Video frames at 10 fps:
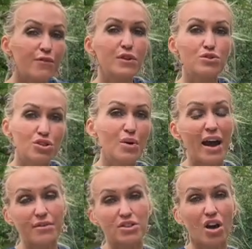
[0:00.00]
you do
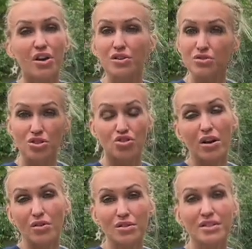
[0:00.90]
have a dog who
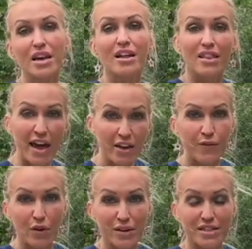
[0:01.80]
struggles, like
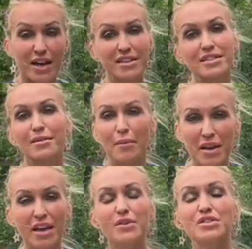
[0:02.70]
Fury does, I'm
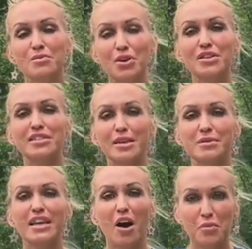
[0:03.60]
gonna give you some good
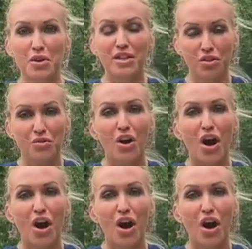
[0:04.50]
tips to help you get through the